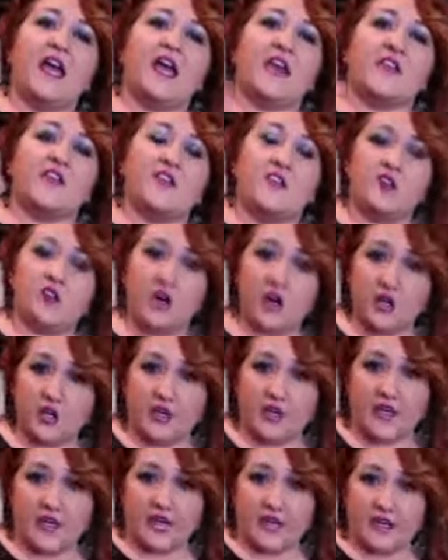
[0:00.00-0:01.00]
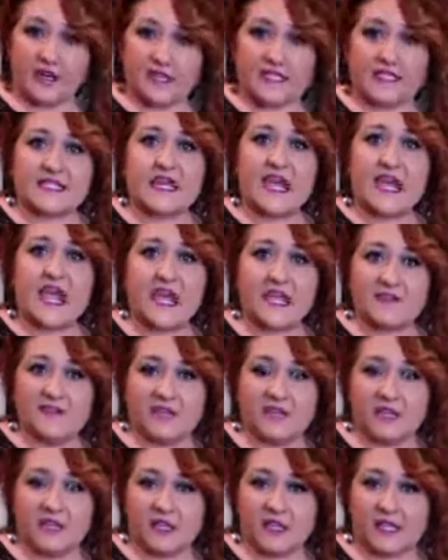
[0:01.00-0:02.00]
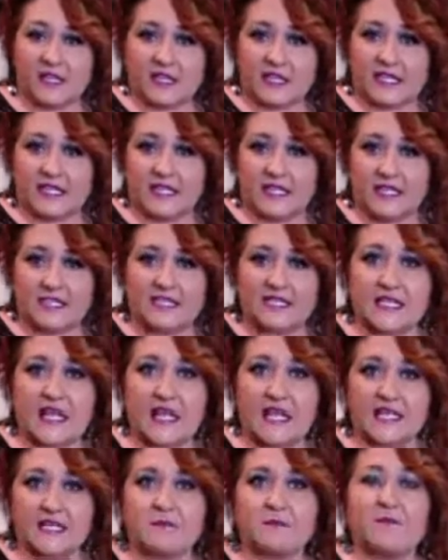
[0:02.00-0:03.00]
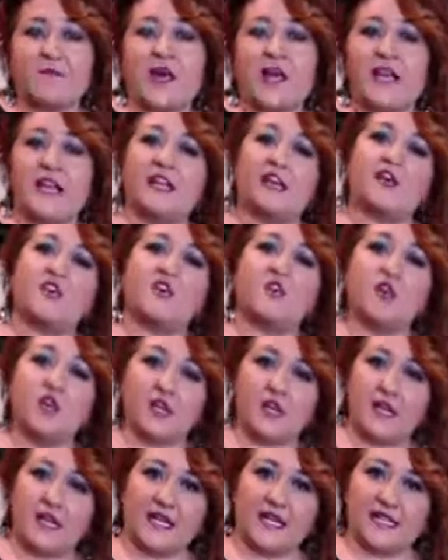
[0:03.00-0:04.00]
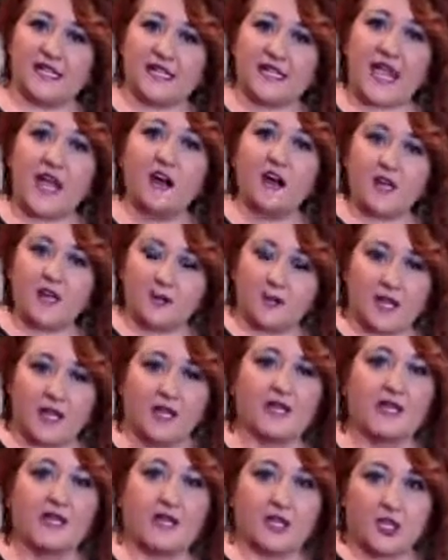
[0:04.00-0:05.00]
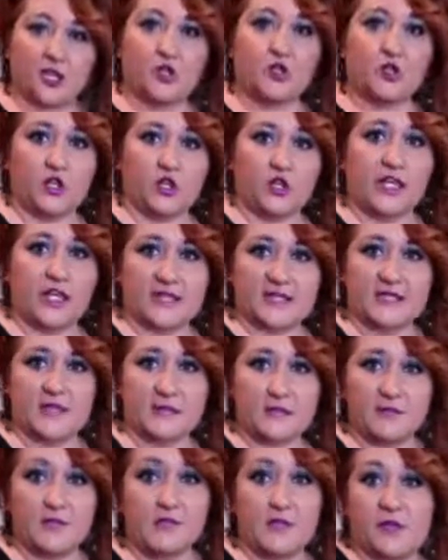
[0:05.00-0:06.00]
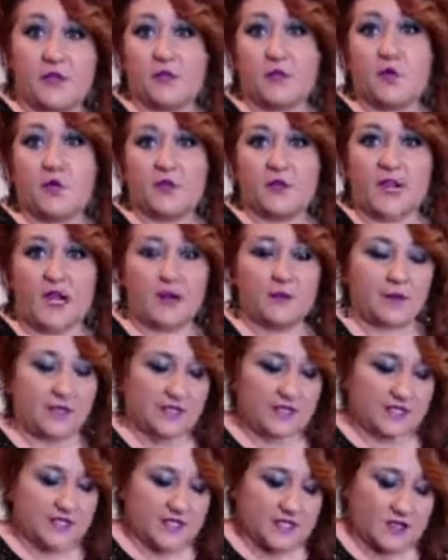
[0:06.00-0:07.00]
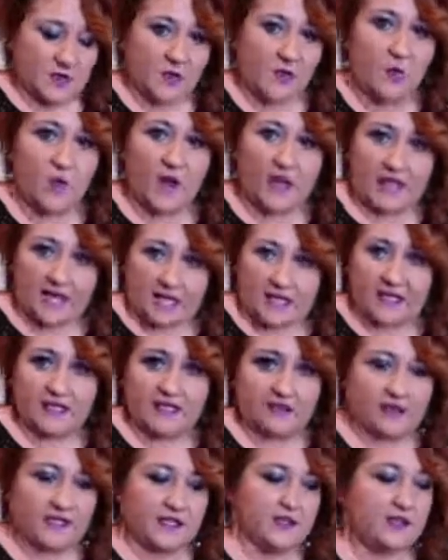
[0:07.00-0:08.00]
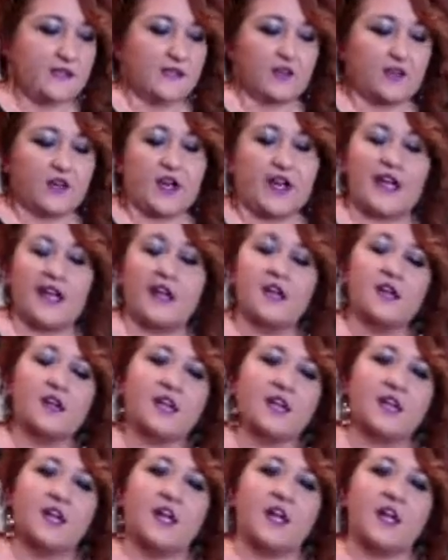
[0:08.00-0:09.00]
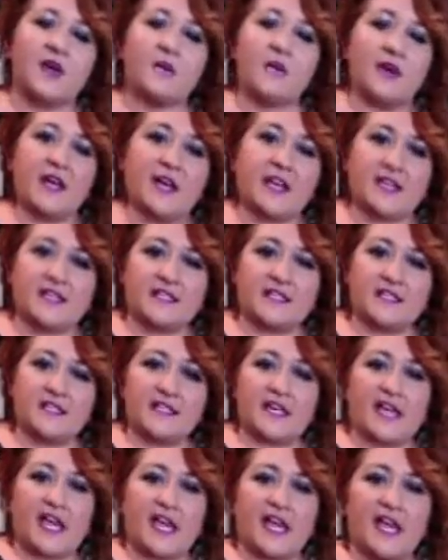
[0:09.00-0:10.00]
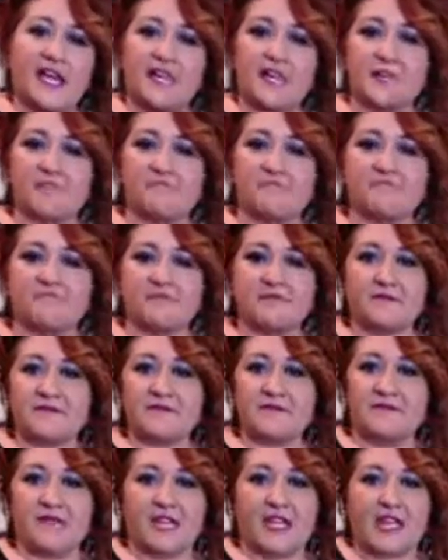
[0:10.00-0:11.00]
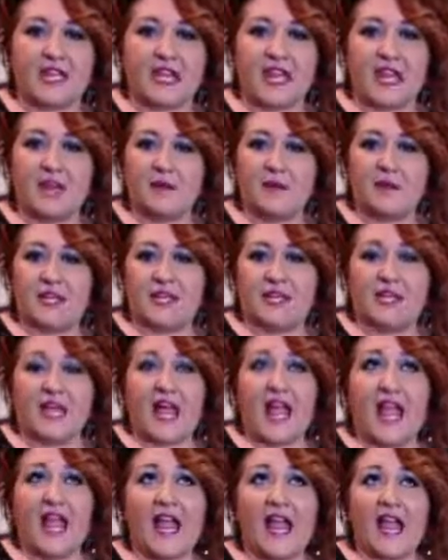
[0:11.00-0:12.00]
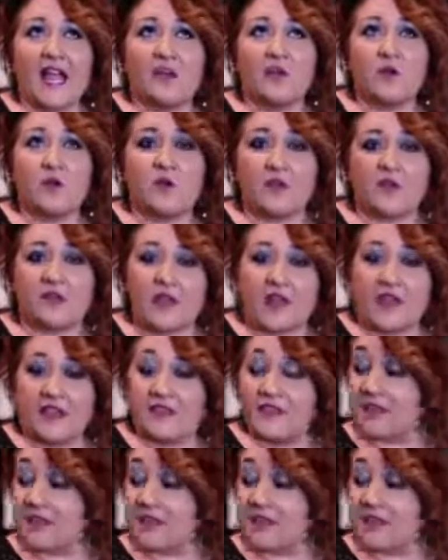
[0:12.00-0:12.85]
The longer the hair is, the heavier it is. It might look like it's out. It might look like it's been pulled out because the weight and the length of their hair. But I mean, I have one that